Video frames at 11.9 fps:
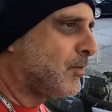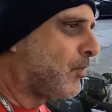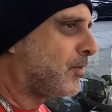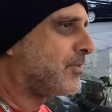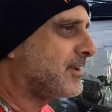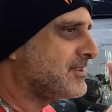
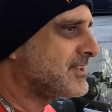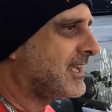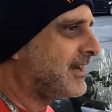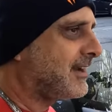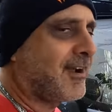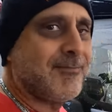or things
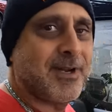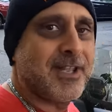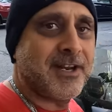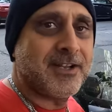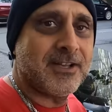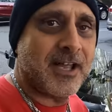that I've been
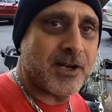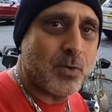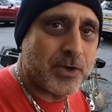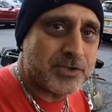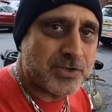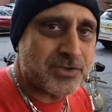getting a lot of
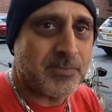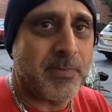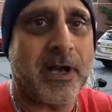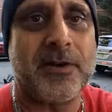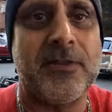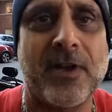questions
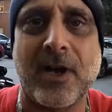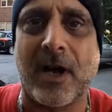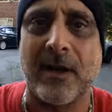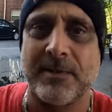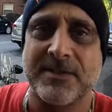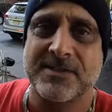about in the
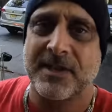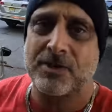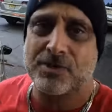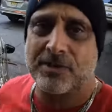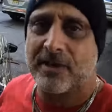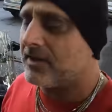comments section